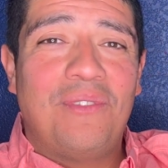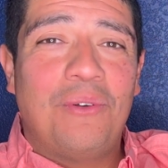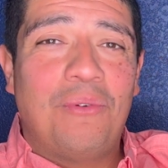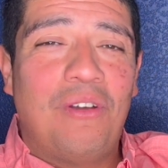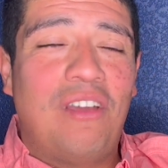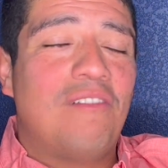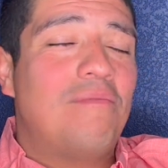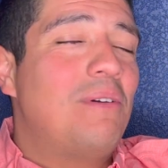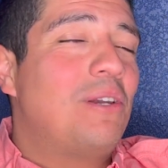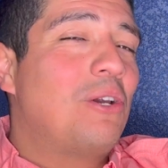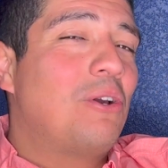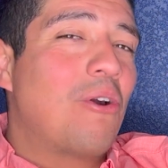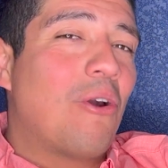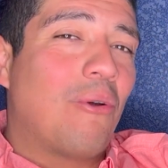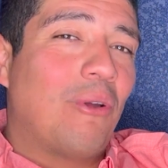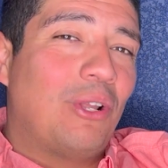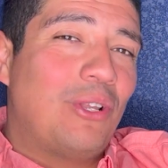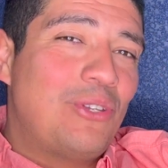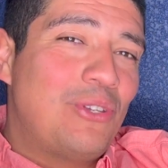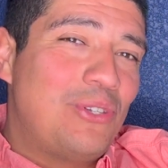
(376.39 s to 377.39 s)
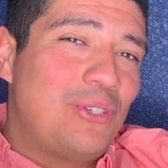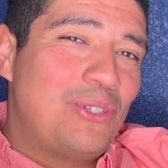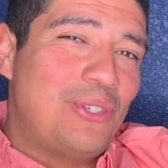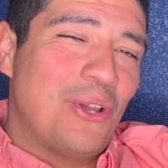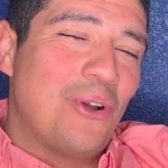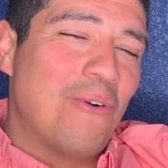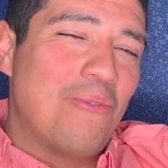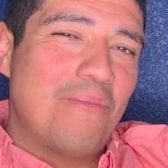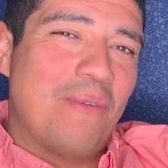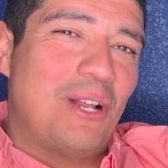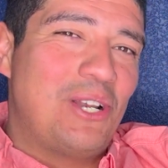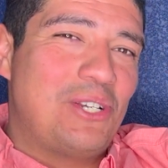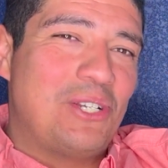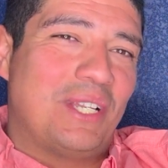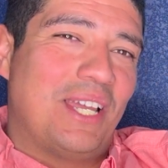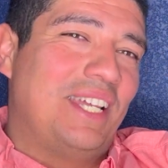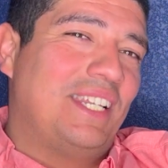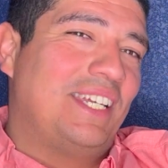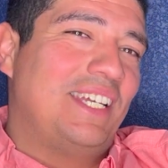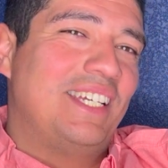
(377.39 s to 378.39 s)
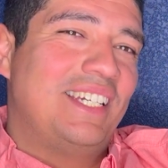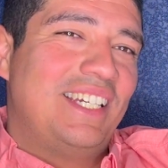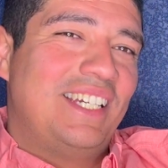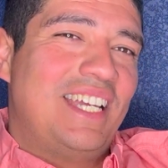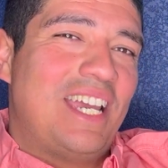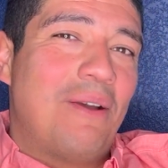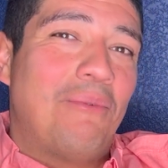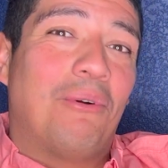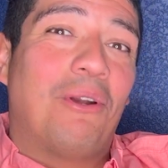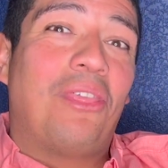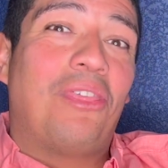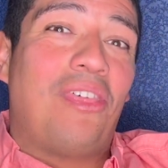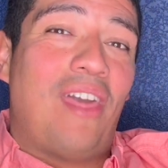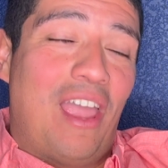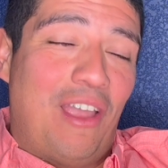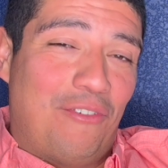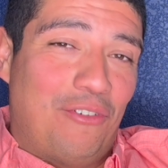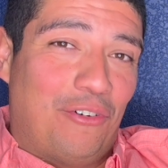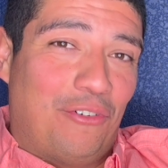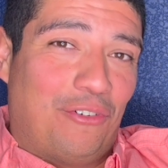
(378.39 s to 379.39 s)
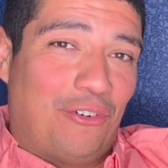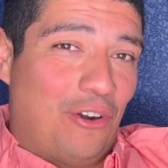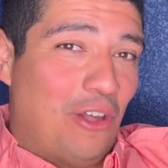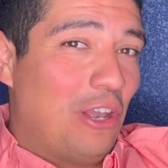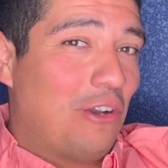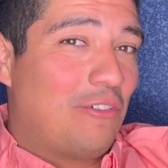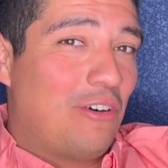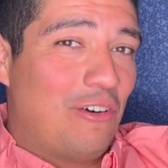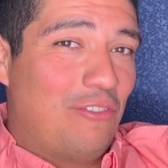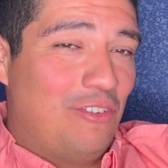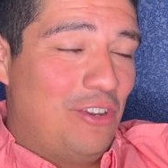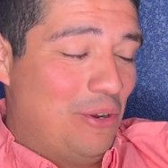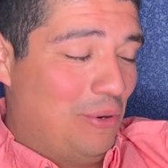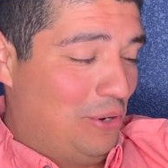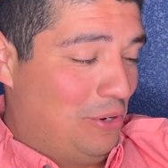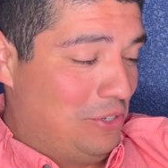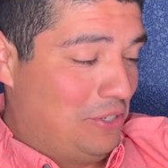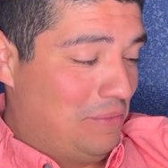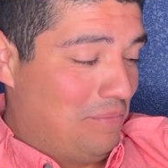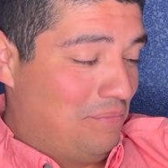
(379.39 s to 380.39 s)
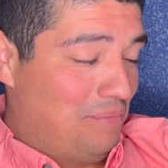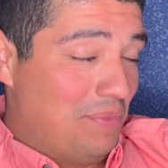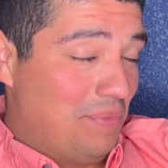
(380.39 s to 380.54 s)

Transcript: We have been growing so much lately, and we're thankful for all of our viewers.